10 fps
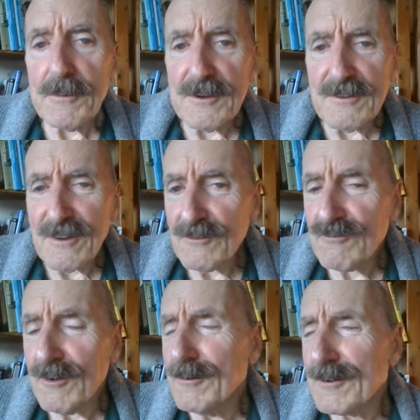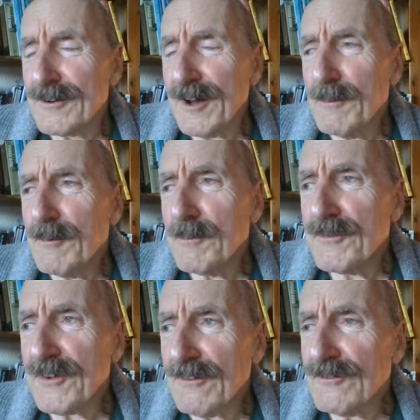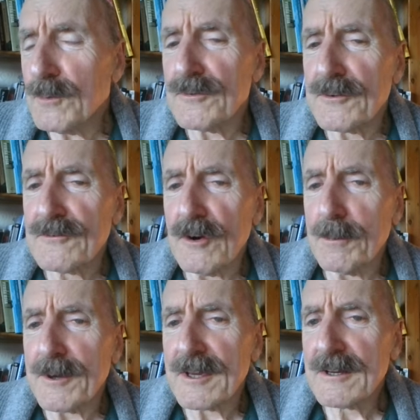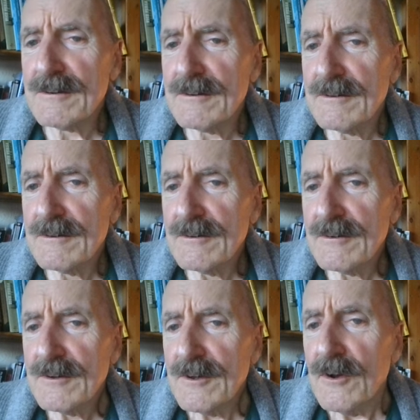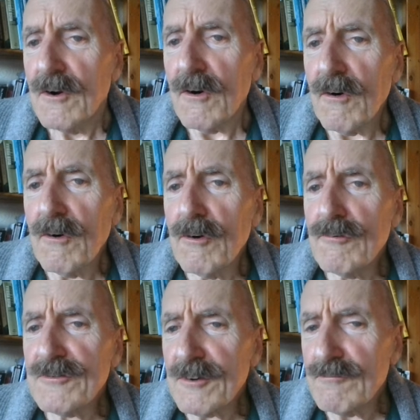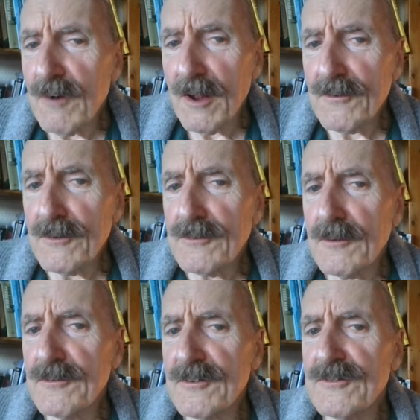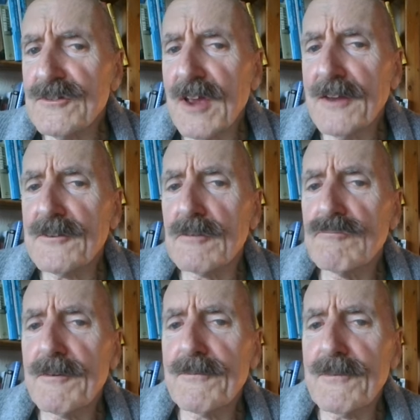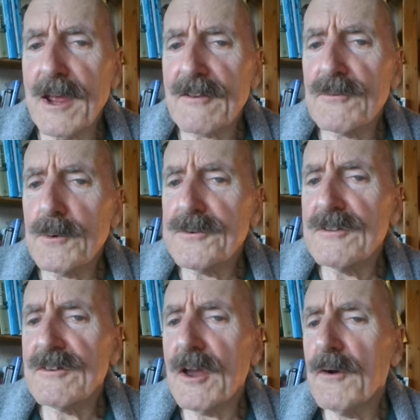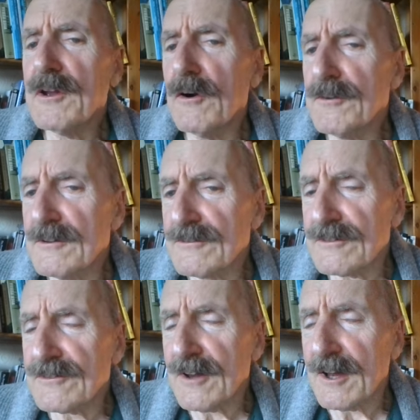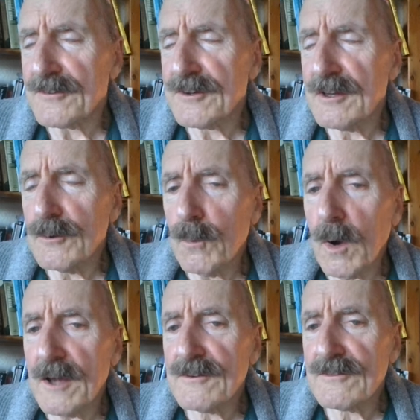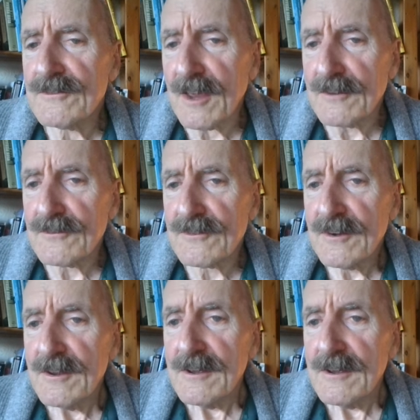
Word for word: But is it true that I'm obsessed with the topic? Or is it rather that this channel reflects what is going on in society in a wider sense,